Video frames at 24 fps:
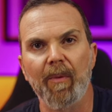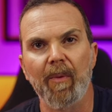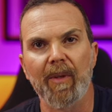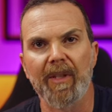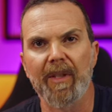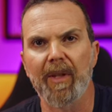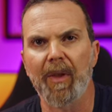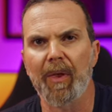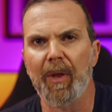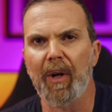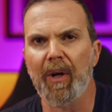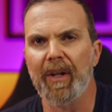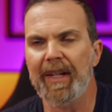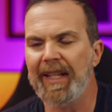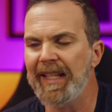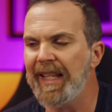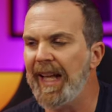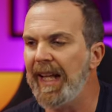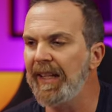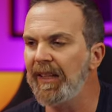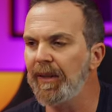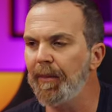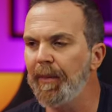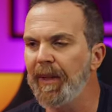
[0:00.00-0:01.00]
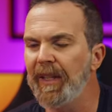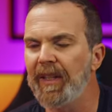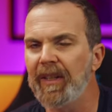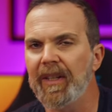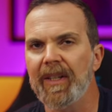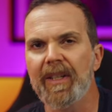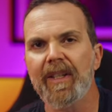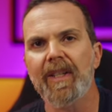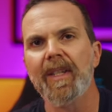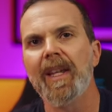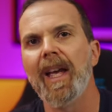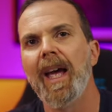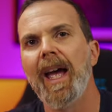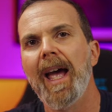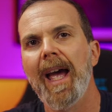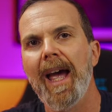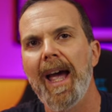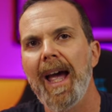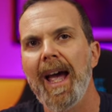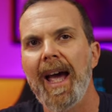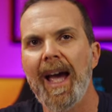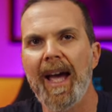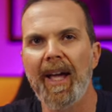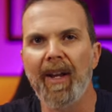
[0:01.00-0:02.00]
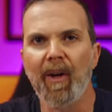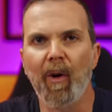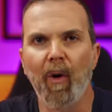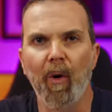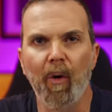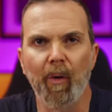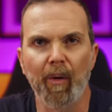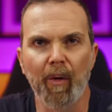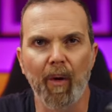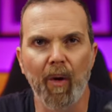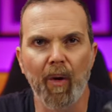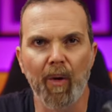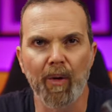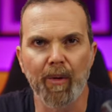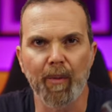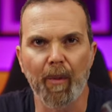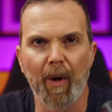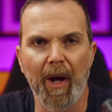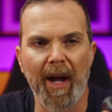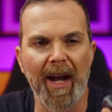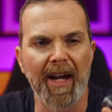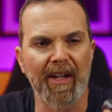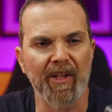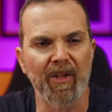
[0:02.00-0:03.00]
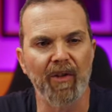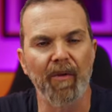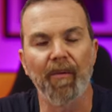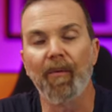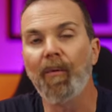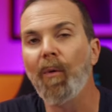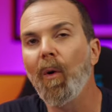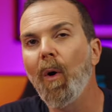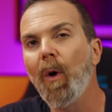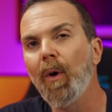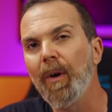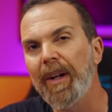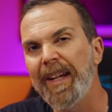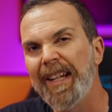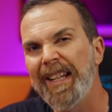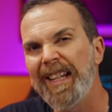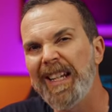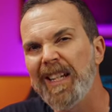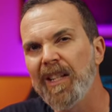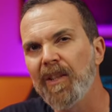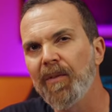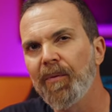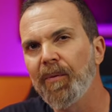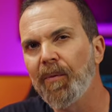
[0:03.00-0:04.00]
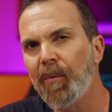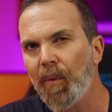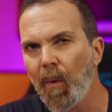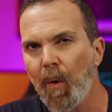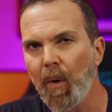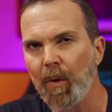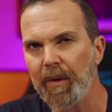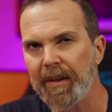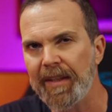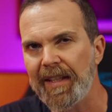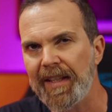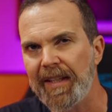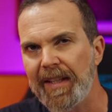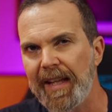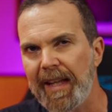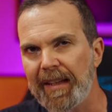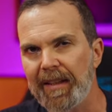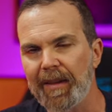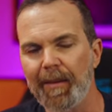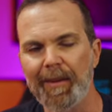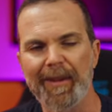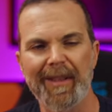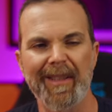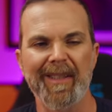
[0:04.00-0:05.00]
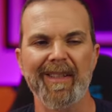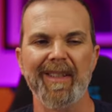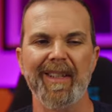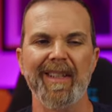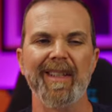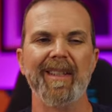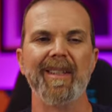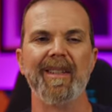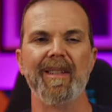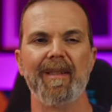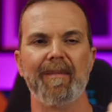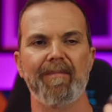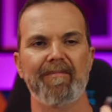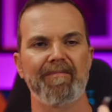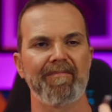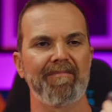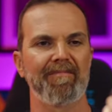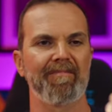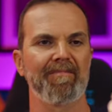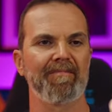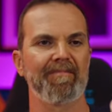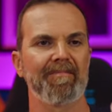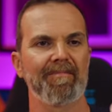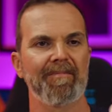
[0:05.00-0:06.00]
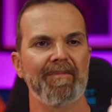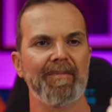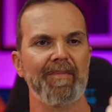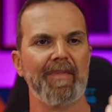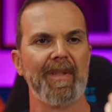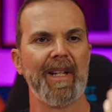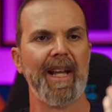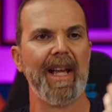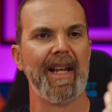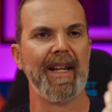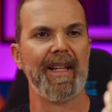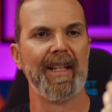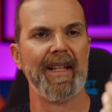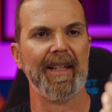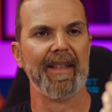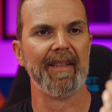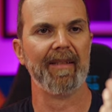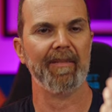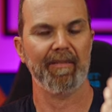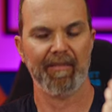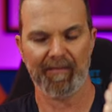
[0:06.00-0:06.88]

was 30 centimeters, and on Osmo Action 4, it is 40 centimeters. It's kind of like,